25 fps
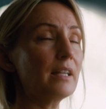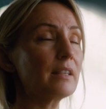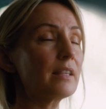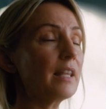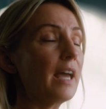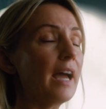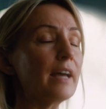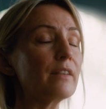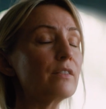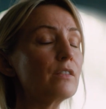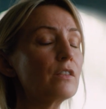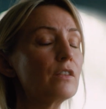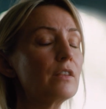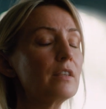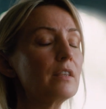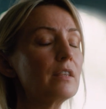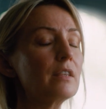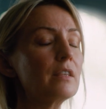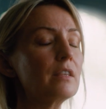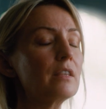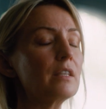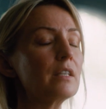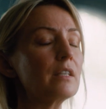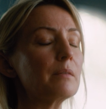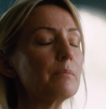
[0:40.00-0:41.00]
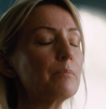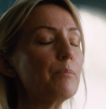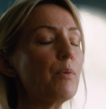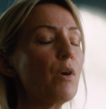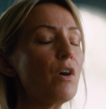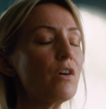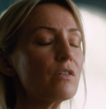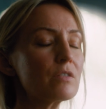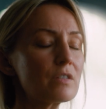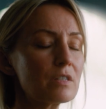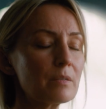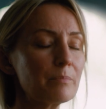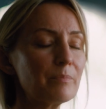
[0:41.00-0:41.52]
and, and, the
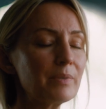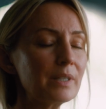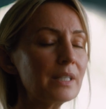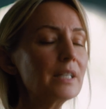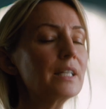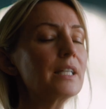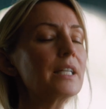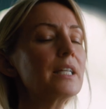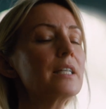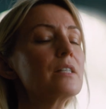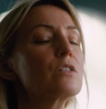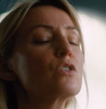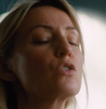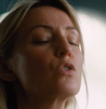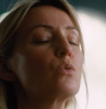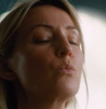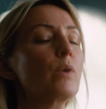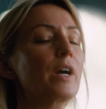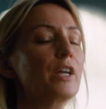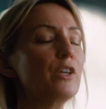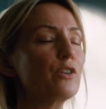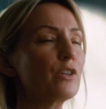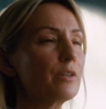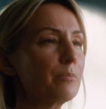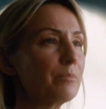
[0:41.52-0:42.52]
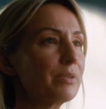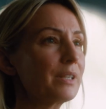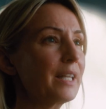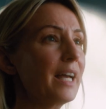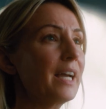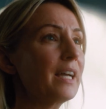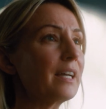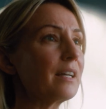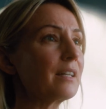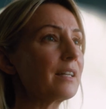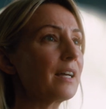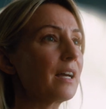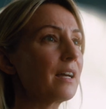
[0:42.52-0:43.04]
possibilities and the way you can
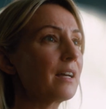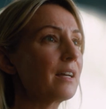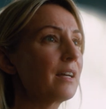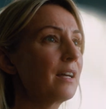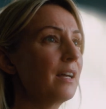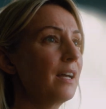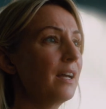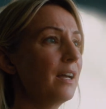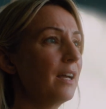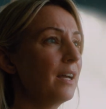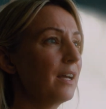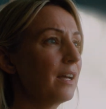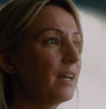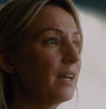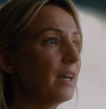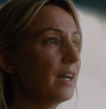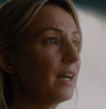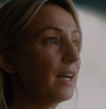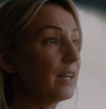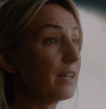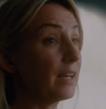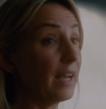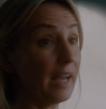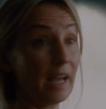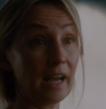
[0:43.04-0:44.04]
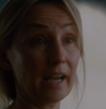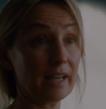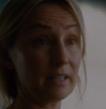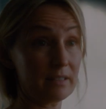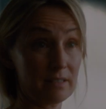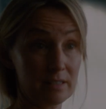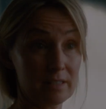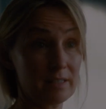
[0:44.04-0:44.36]
play it are, are, are